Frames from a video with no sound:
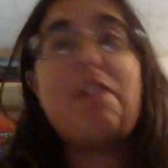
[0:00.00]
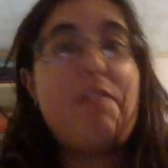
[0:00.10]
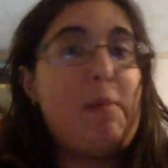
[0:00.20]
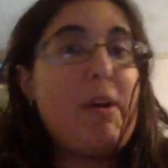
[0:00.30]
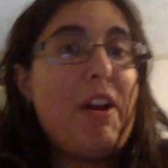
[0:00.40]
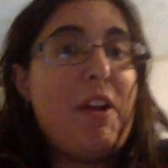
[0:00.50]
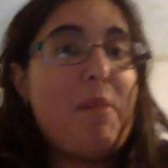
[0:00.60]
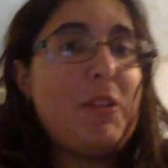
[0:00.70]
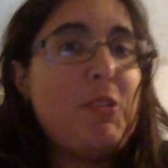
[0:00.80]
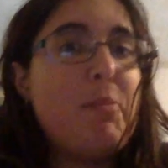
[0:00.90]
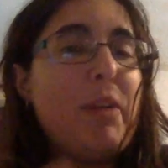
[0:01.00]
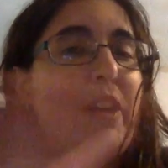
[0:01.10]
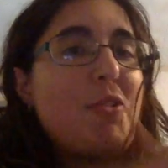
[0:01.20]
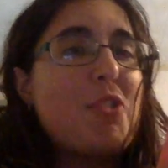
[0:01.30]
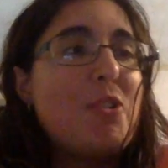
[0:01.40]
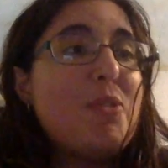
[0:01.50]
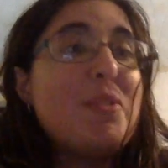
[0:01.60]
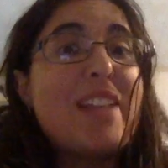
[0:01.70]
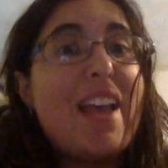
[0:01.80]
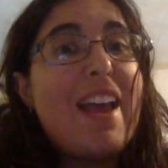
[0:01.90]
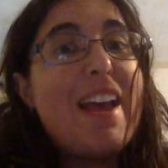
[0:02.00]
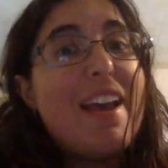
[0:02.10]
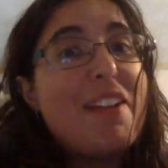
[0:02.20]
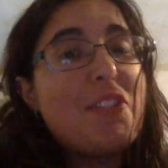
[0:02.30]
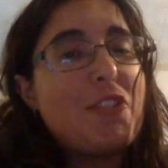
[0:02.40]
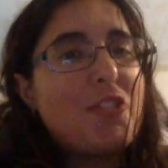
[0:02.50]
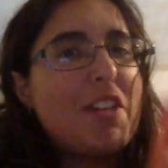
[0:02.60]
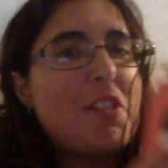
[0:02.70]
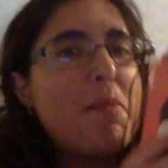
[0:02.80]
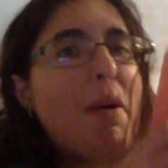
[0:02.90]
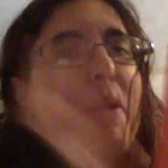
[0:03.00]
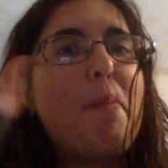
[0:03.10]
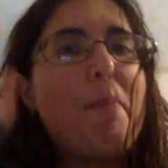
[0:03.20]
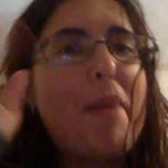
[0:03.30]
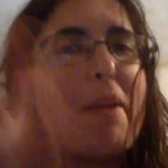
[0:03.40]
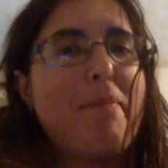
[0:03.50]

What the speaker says: far behind on my superhero shows, and I'll talk to you guys tomorrow. Bye.